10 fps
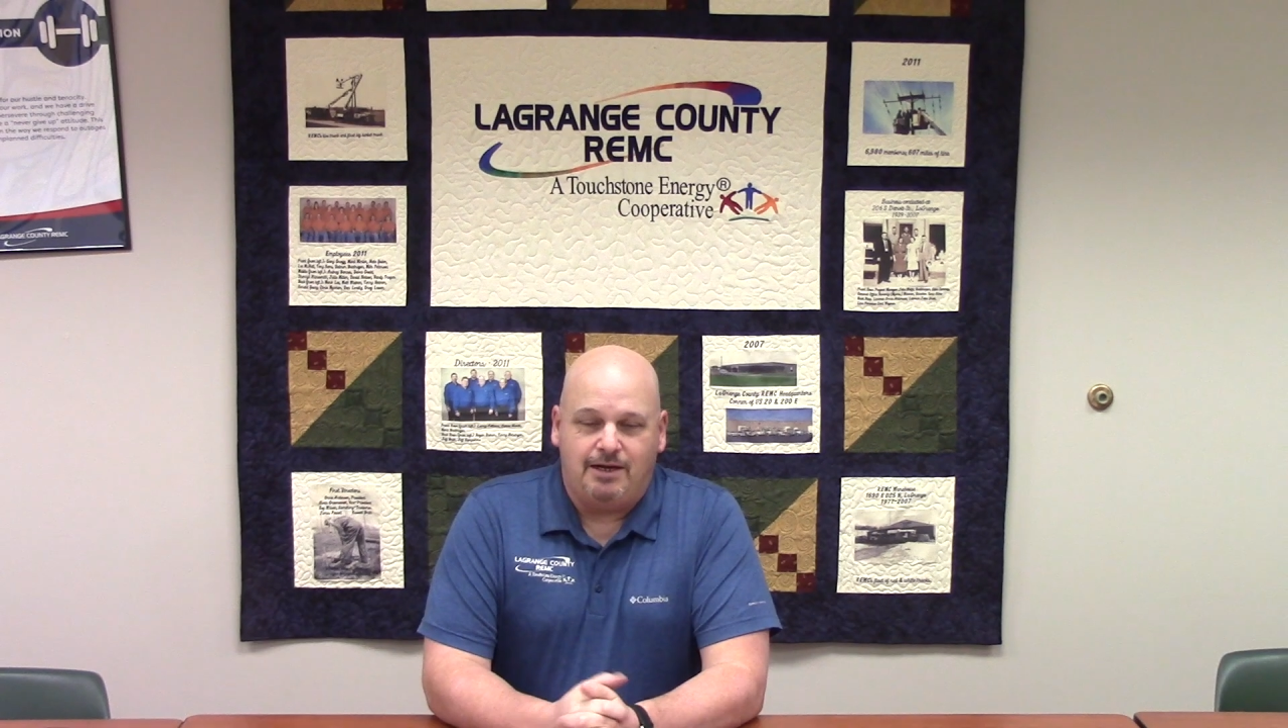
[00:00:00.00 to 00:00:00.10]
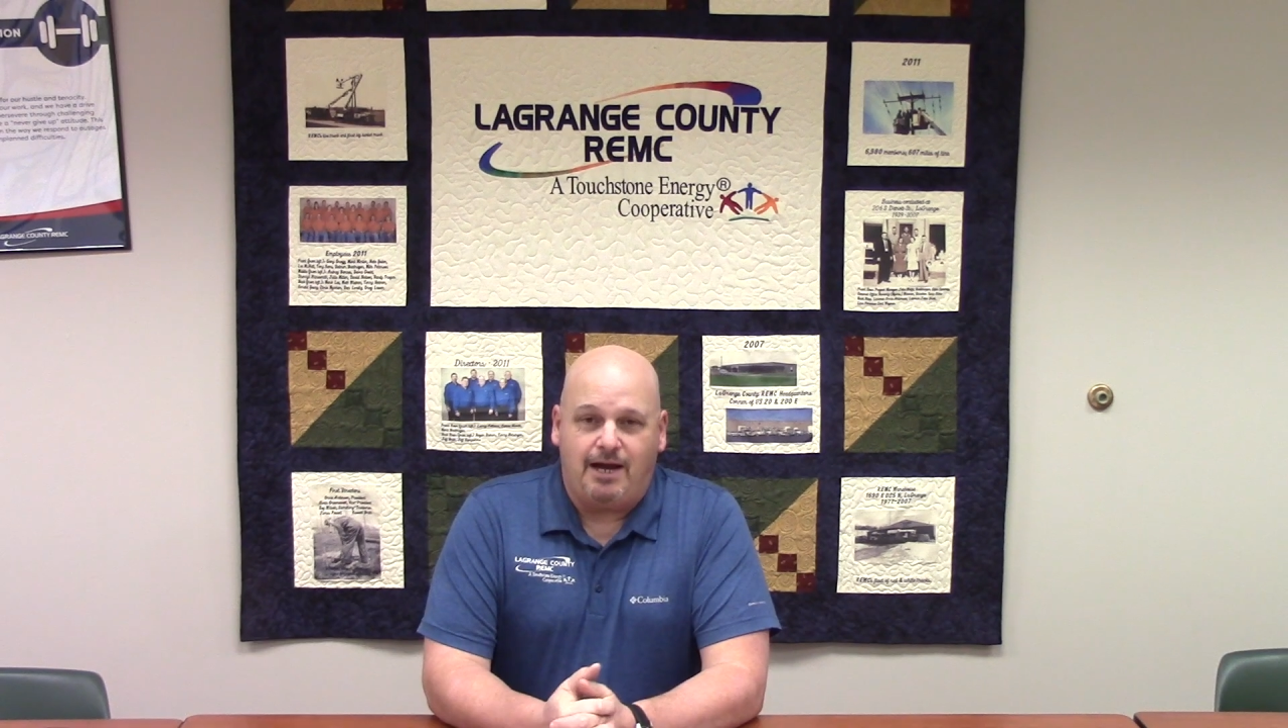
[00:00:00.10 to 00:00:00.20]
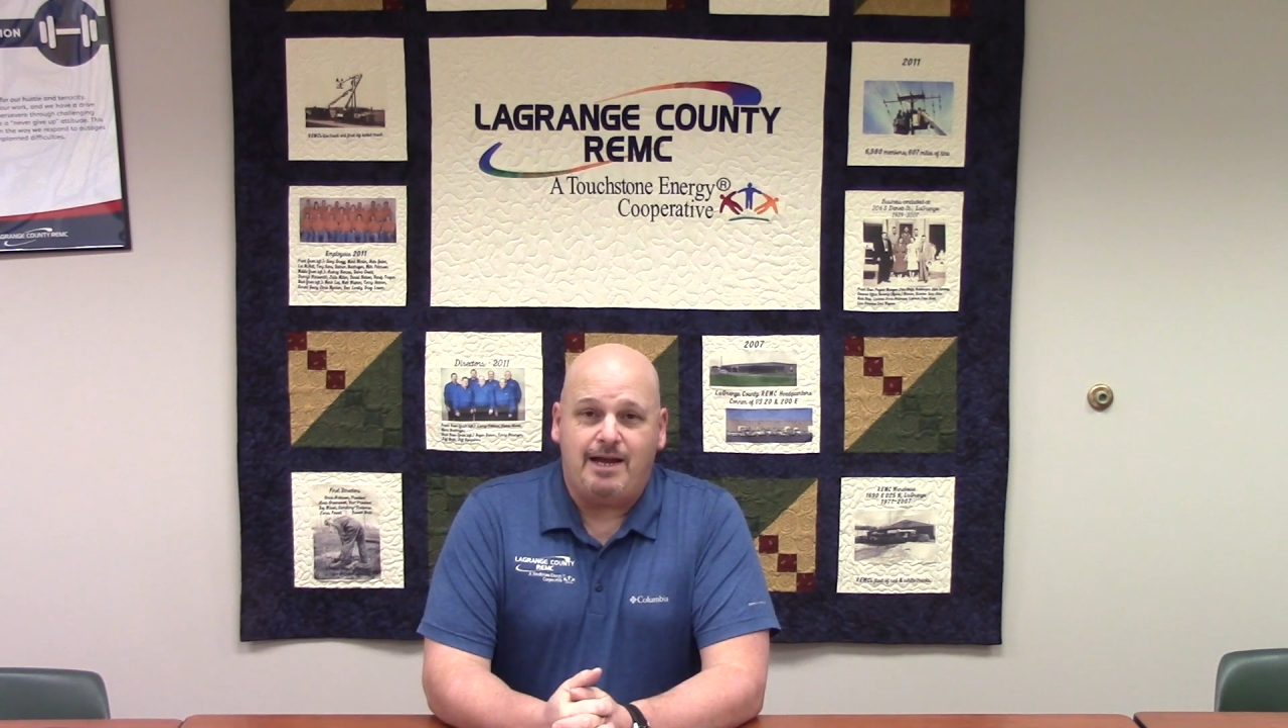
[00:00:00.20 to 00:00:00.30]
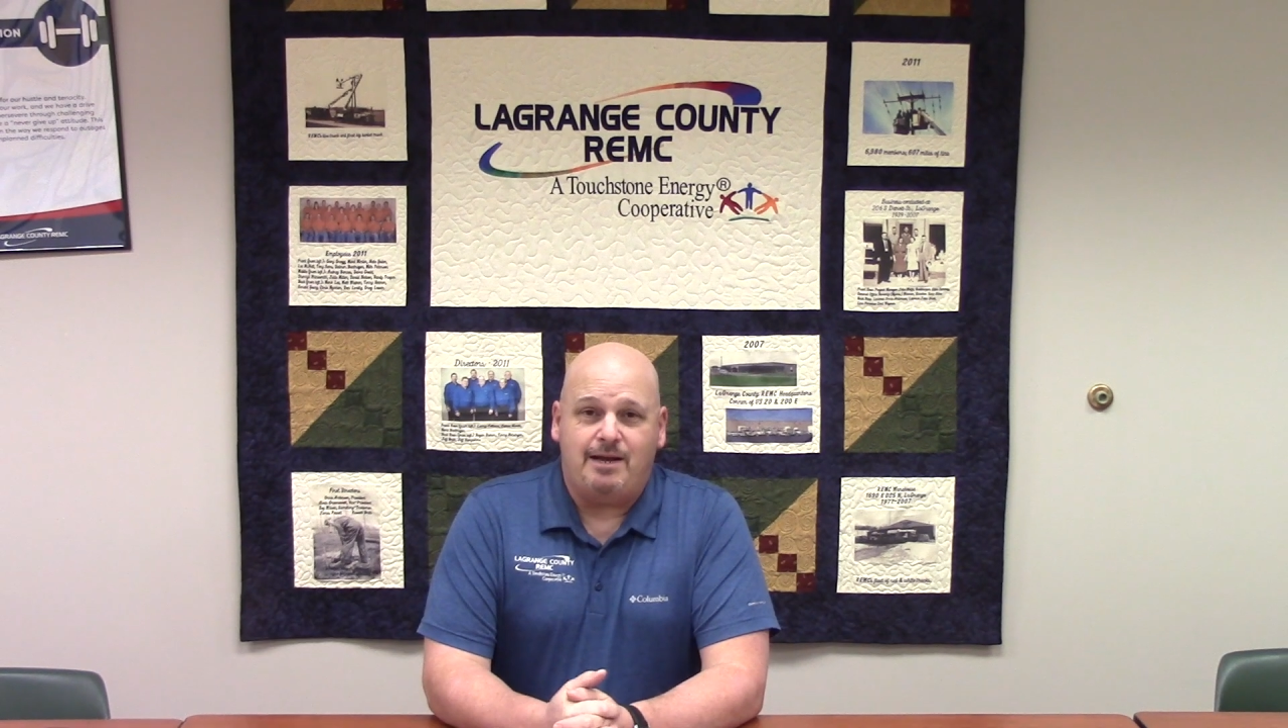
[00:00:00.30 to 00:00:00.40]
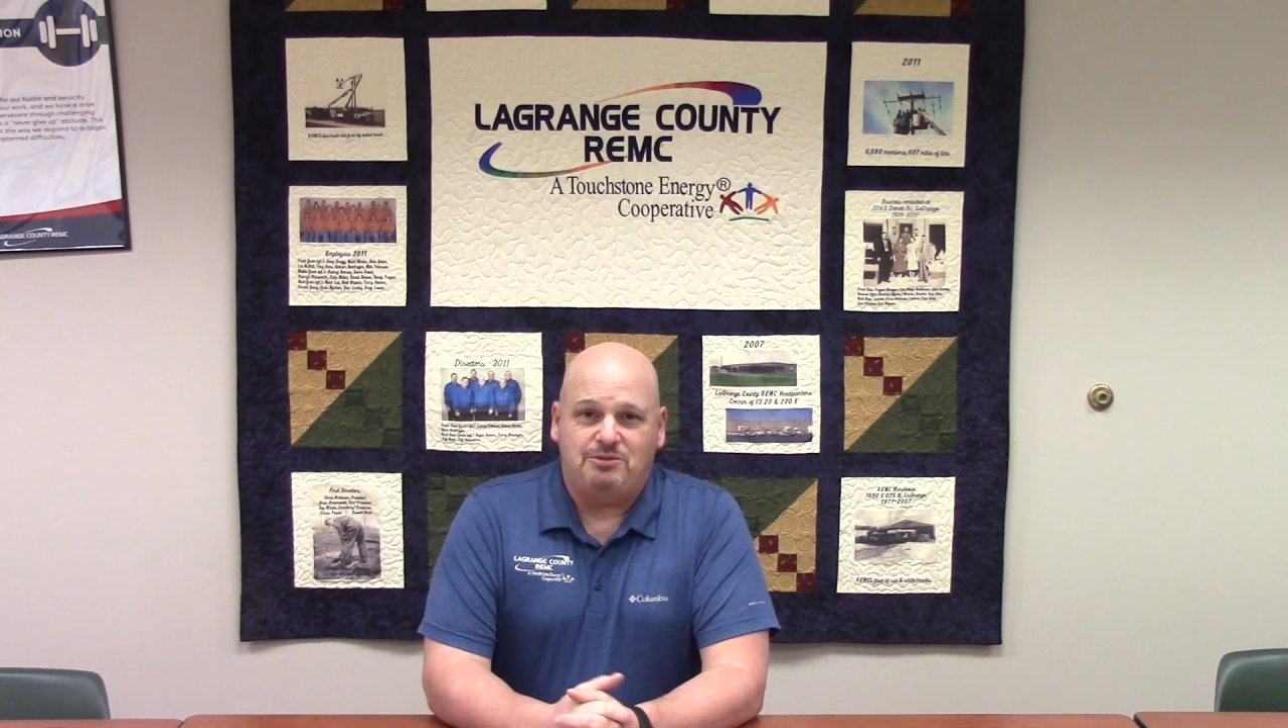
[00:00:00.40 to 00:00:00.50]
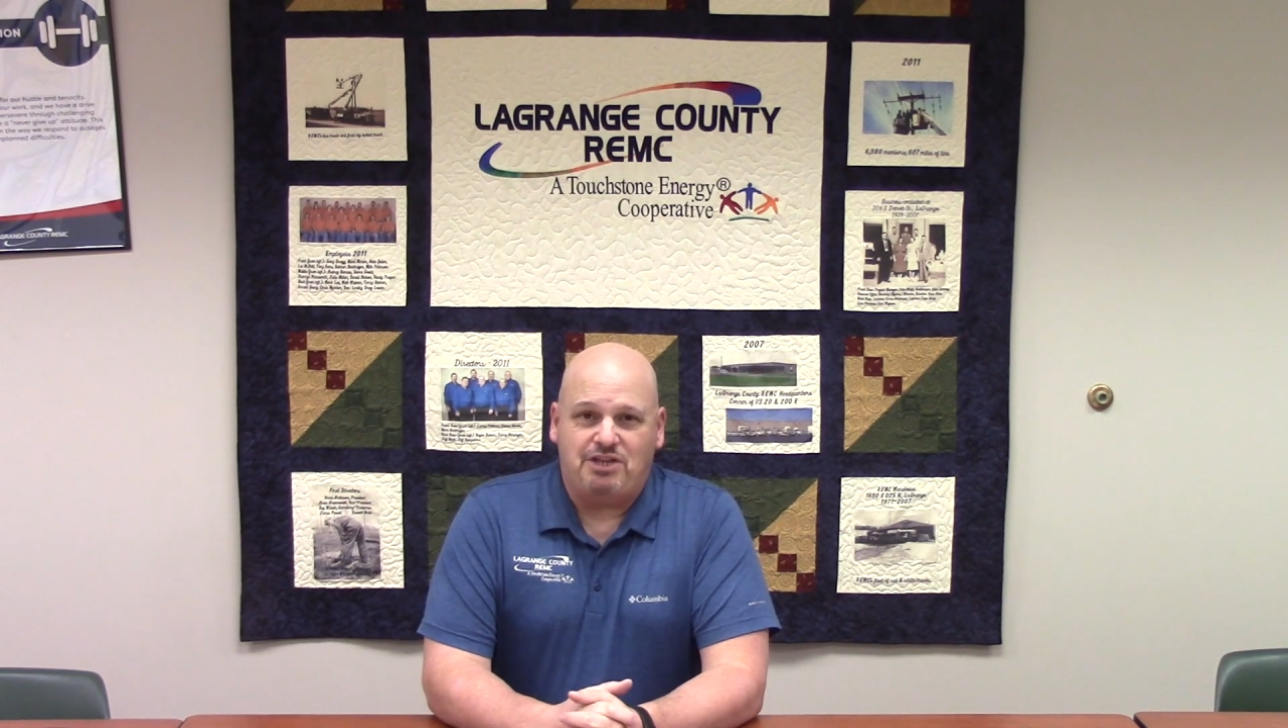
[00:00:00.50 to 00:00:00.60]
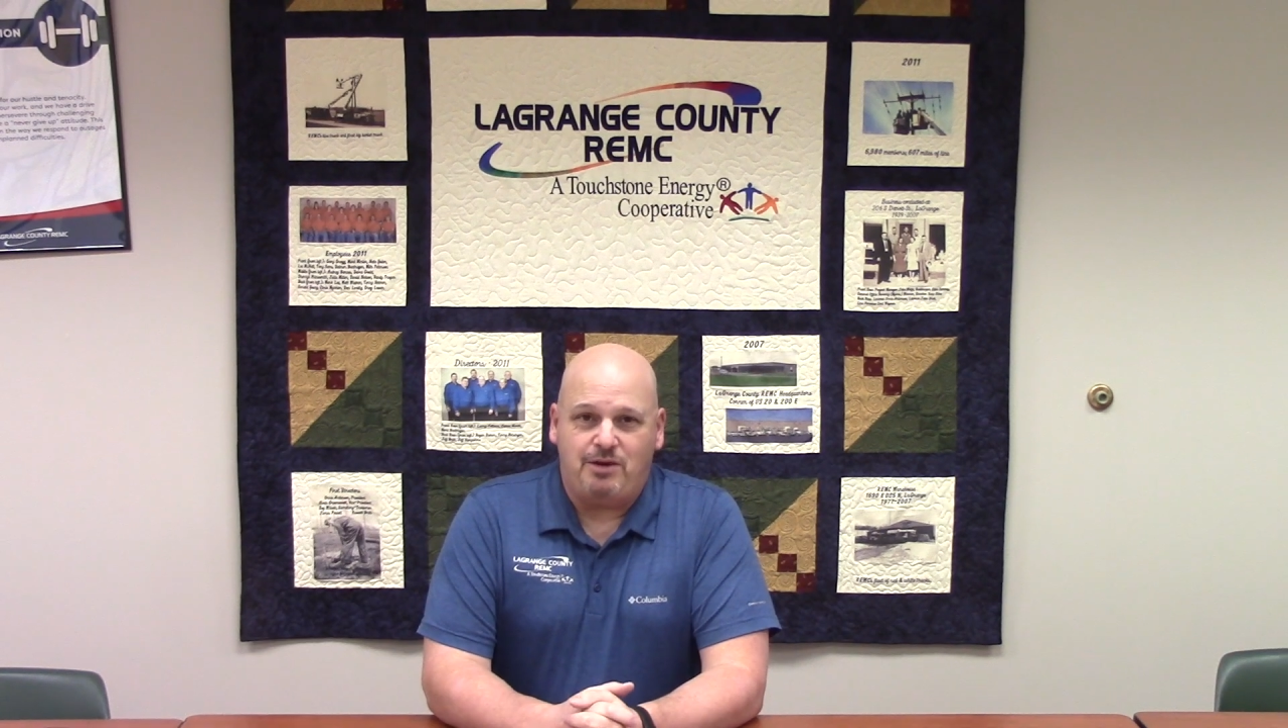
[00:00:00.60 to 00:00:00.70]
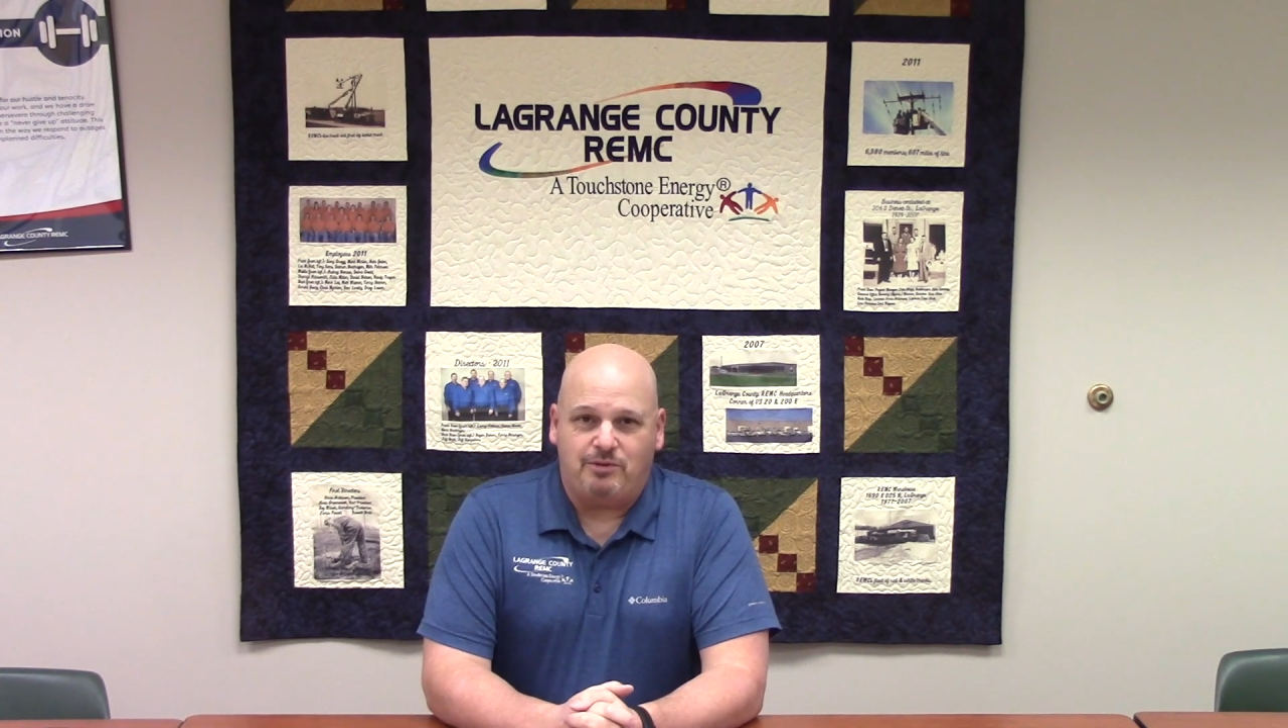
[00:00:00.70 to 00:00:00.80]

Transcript: Hi, I'm Jake